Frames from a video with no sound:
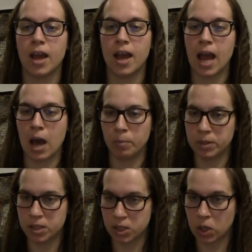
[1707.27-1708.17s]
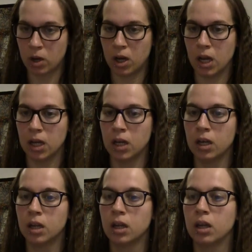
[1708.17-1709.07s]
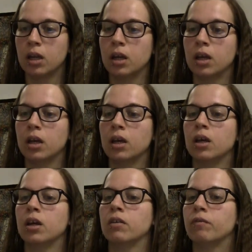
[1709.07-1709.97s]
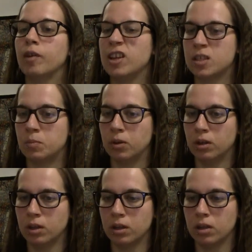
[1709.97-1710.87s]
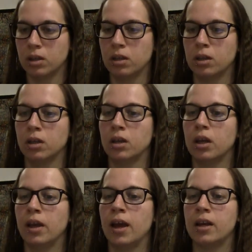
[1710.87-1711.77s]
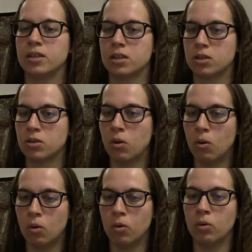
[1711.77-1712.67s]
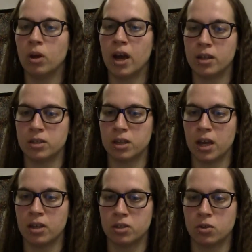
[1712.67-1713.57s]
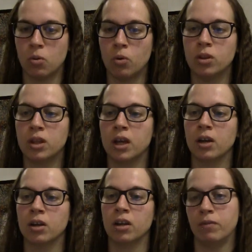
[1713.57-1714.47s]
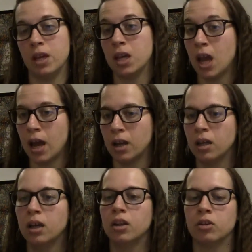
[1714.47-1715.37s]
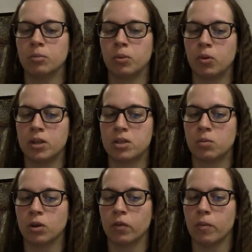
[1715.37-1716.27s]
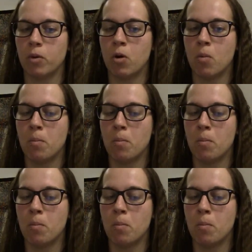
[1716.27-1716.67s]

Amazon, Facebook has told their, if they can, their employees to work from home.